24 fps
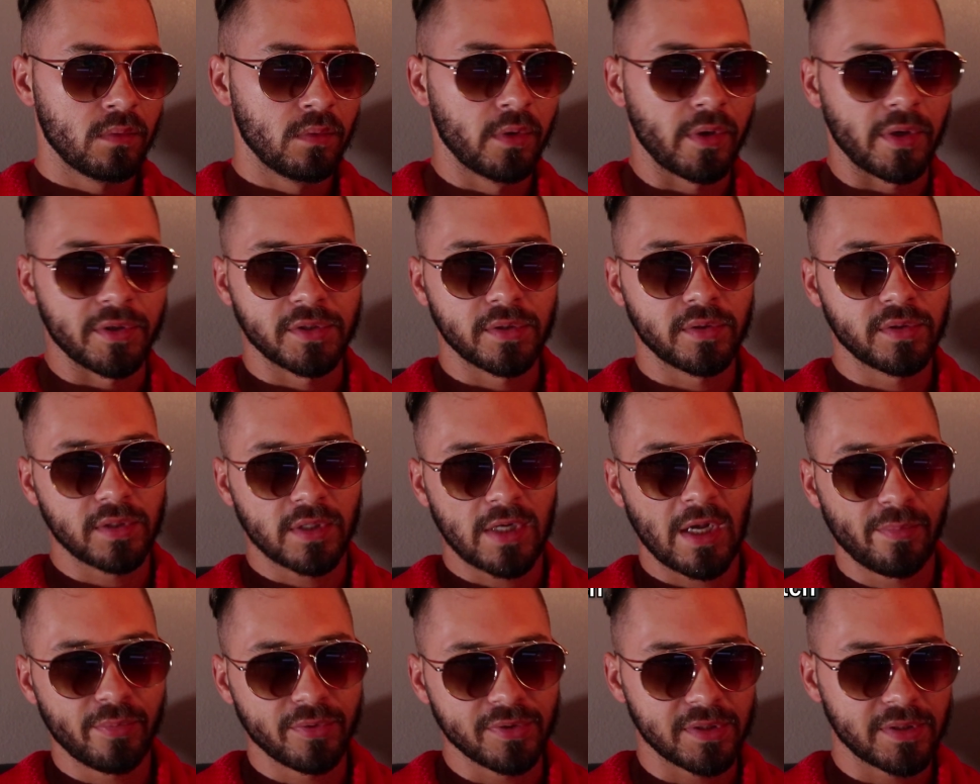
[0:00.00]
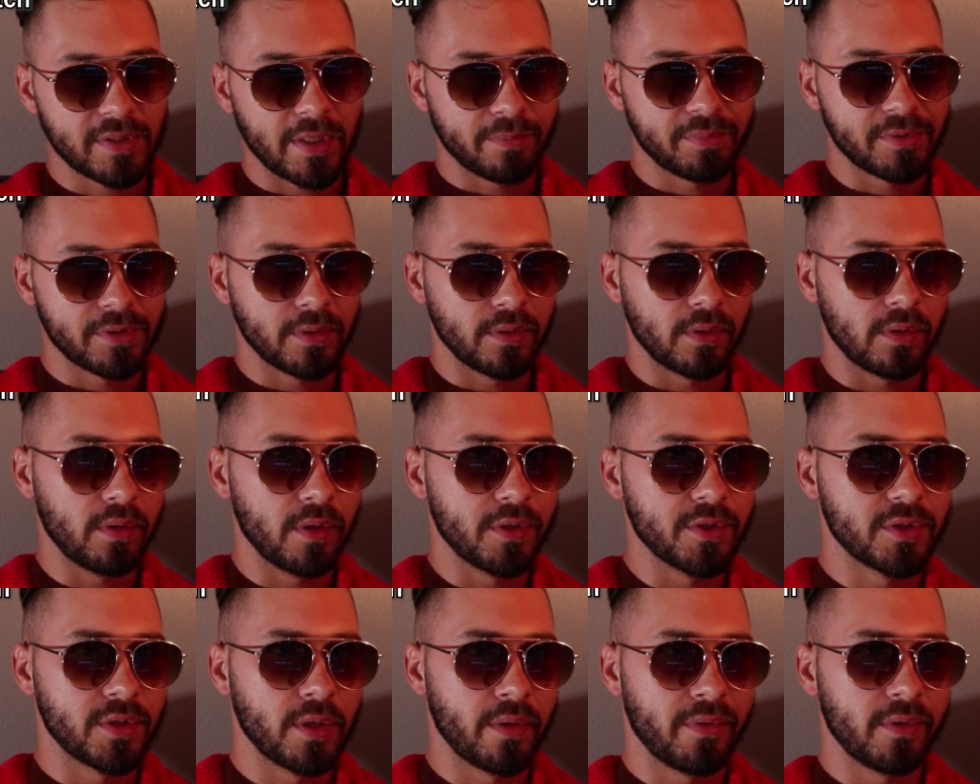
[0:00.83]
Okay, so there's a couple steps to the
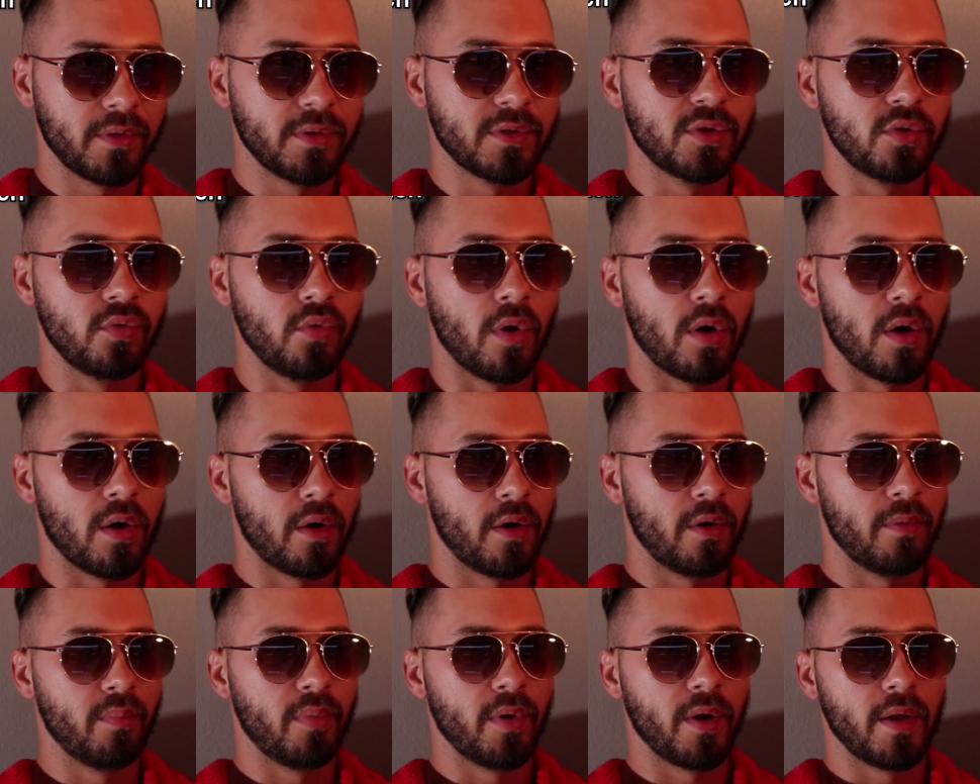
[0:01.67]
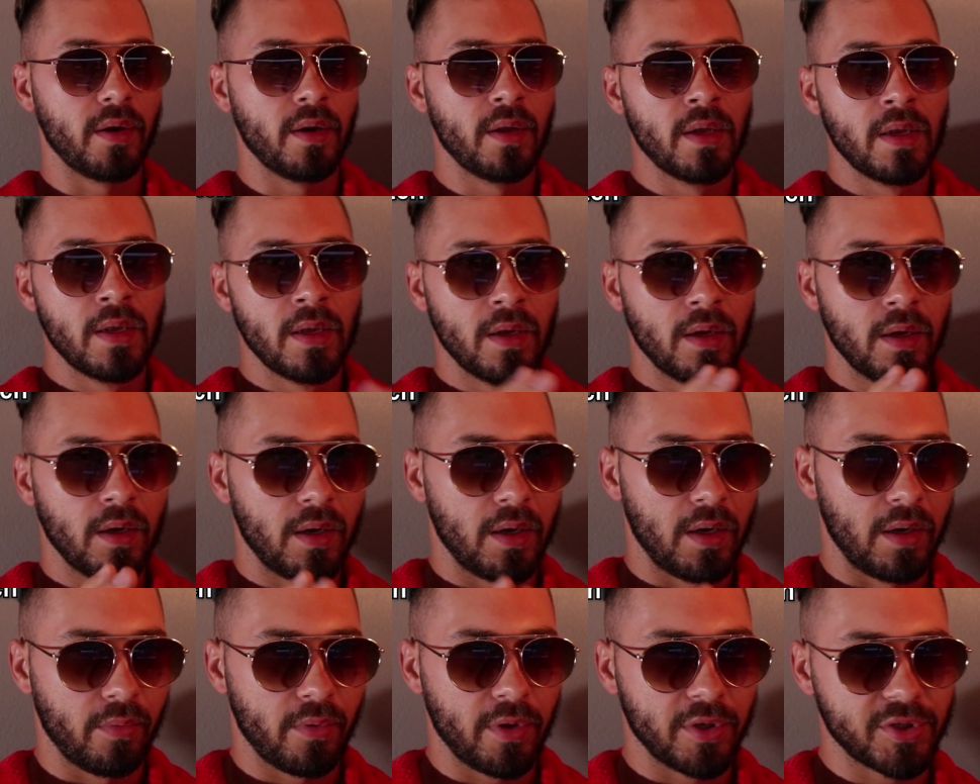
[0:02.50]
glitch, nothing too hard, but
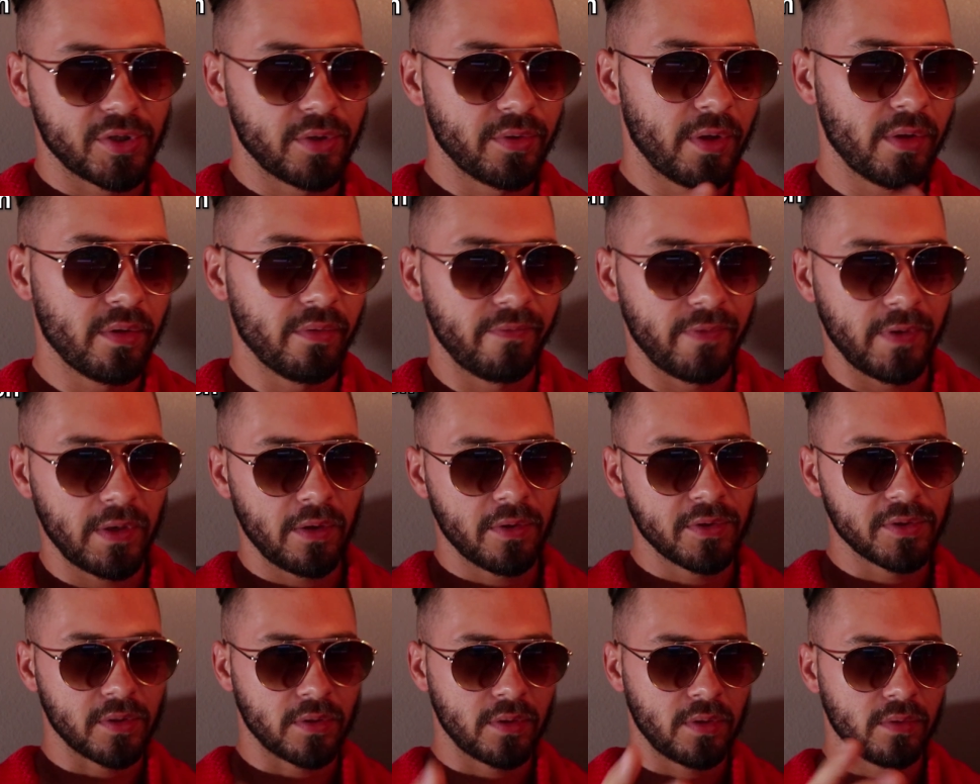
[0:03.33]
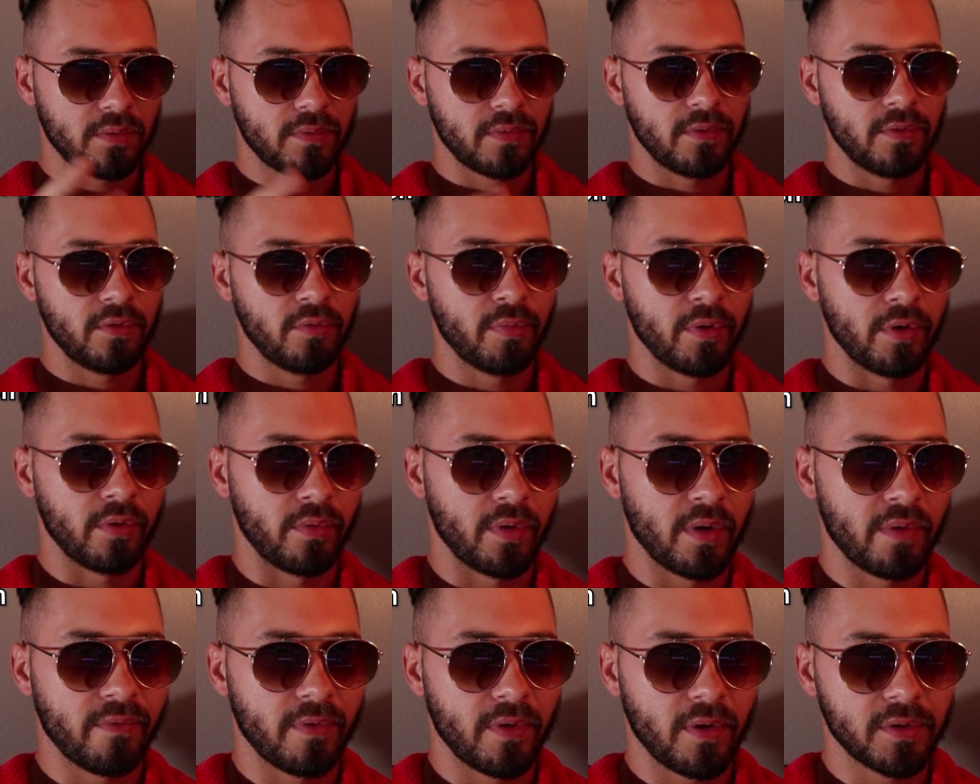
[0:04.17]
I watched all the other videos on YouTube and
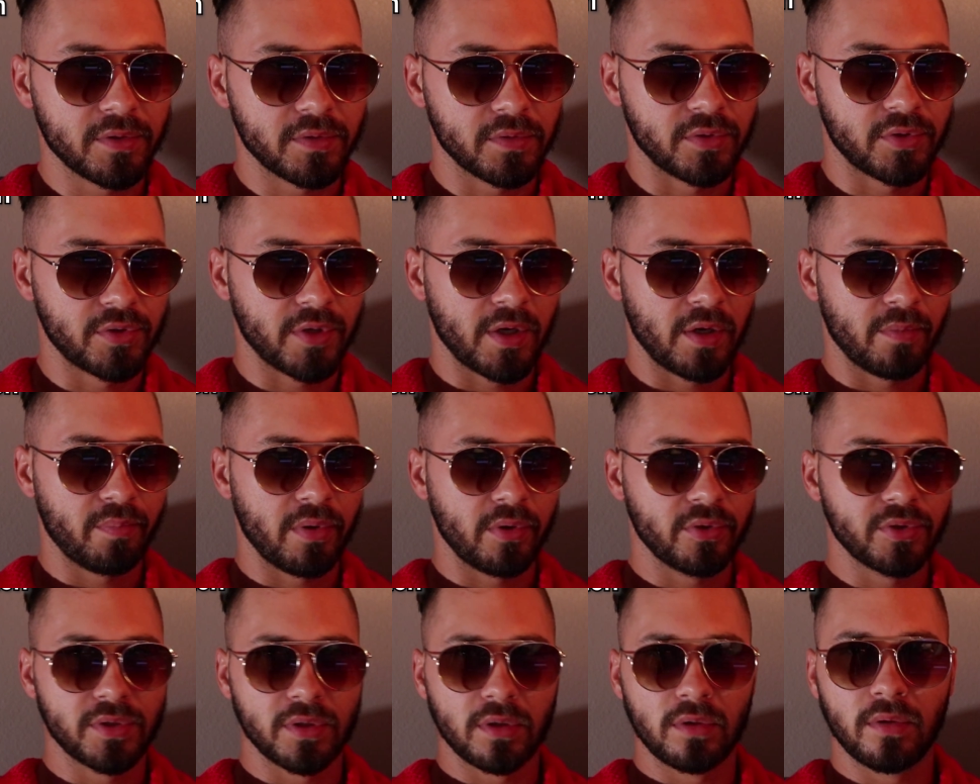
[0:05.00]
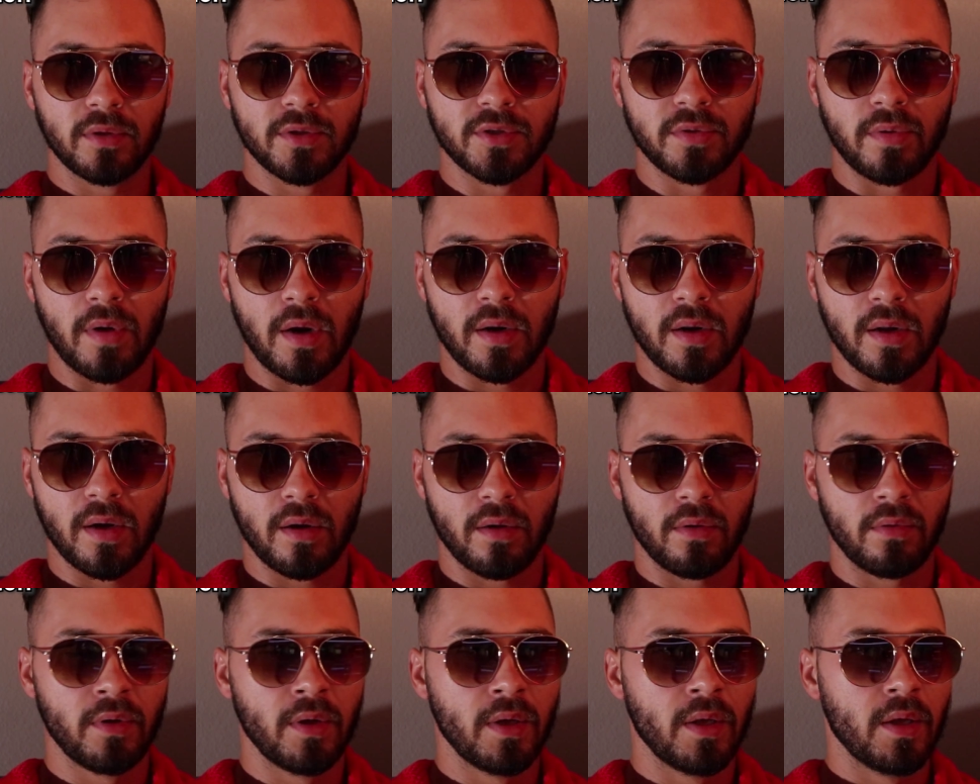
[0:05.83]
whoever else is trying to post the glitch right
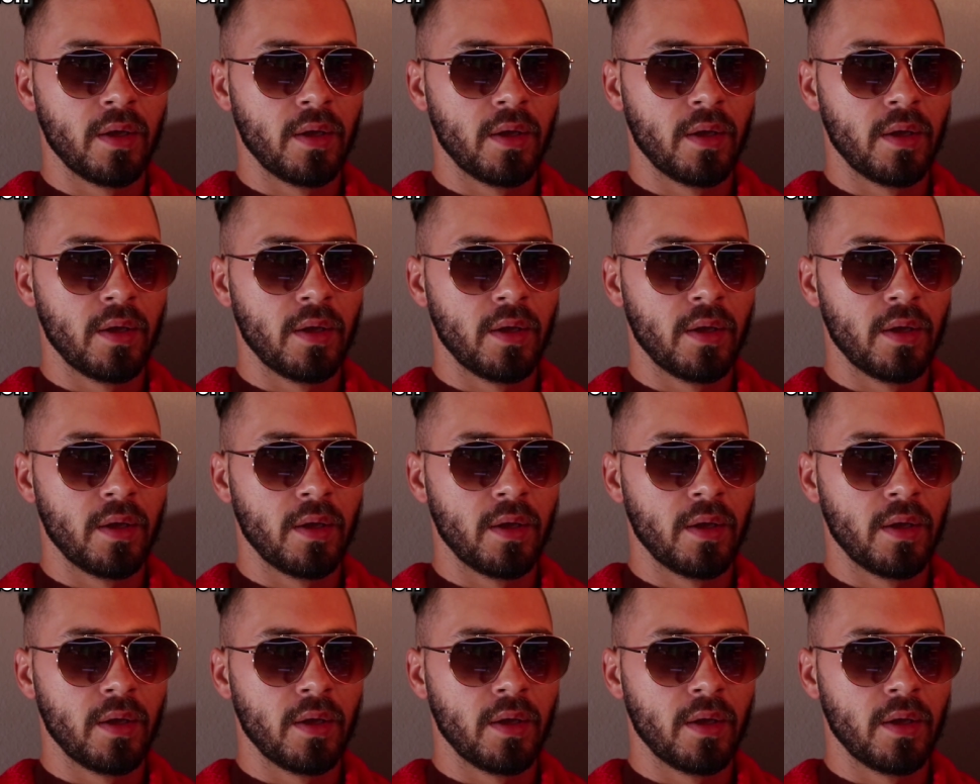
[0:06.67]
now,